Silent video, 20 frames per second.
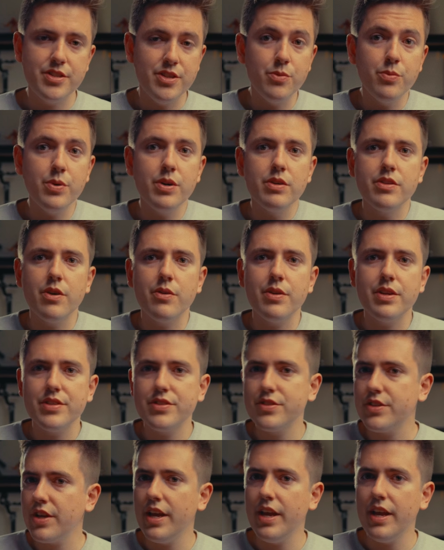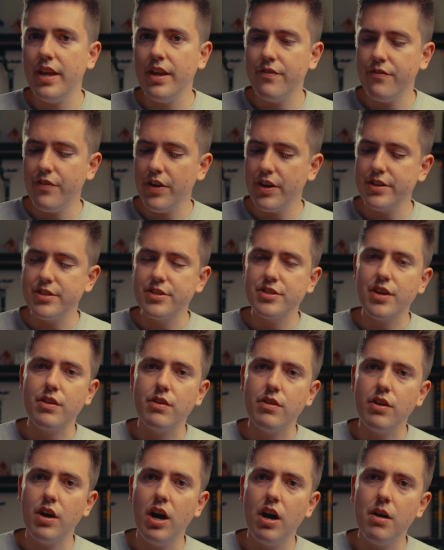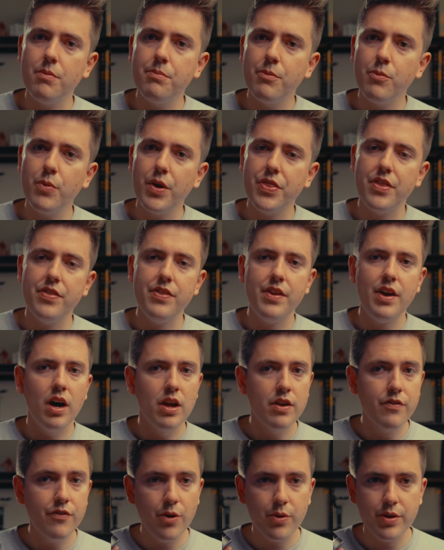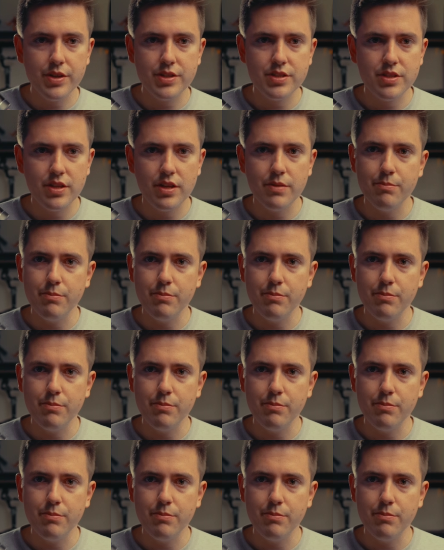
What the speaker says: you will notice a very subtle hum within the autofocus